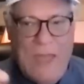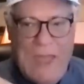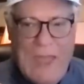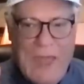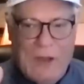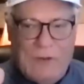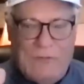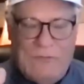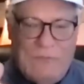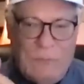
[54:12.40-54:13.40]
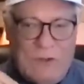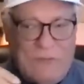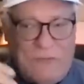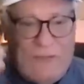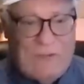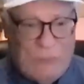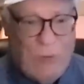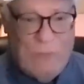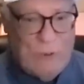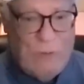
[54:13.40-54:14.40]
And we see this
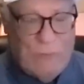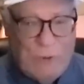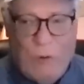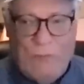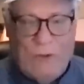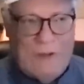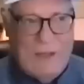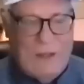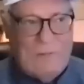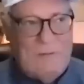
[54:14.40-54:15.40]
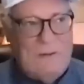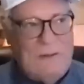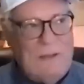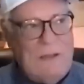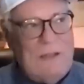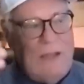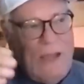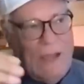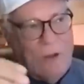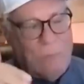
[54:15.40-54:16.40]
over and over and over again.
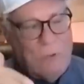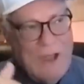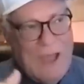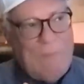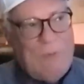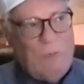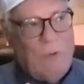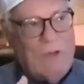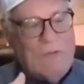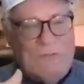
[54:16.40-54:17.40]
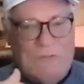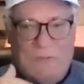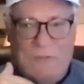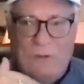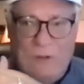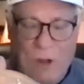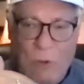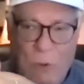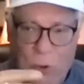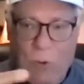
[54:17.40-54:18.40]
And what happened was,
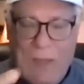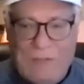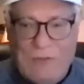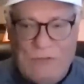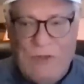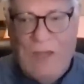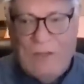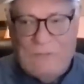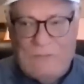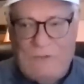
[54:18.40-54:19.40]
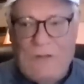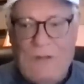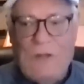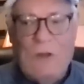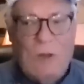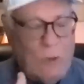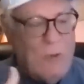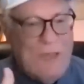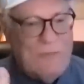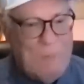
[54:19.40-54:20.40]
who had the checks? Who
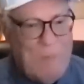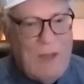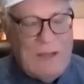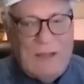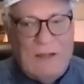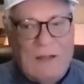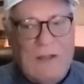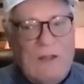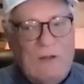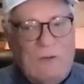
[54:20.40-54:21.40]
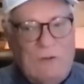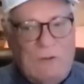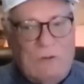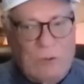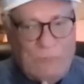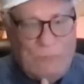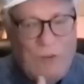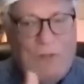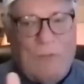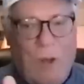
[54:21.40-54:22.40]
had the money to
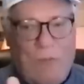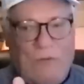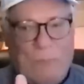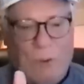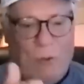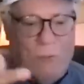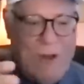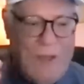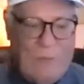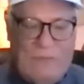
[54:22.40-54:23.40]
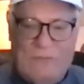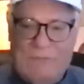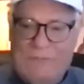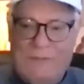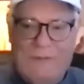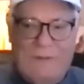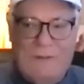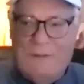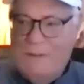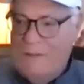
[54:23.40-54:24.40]
fund all these programs
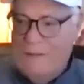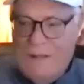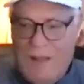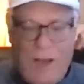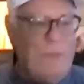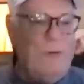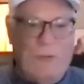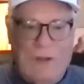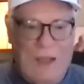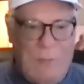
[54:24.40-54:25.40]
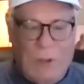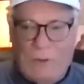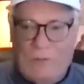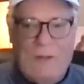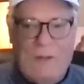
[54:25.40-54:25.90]
under the table?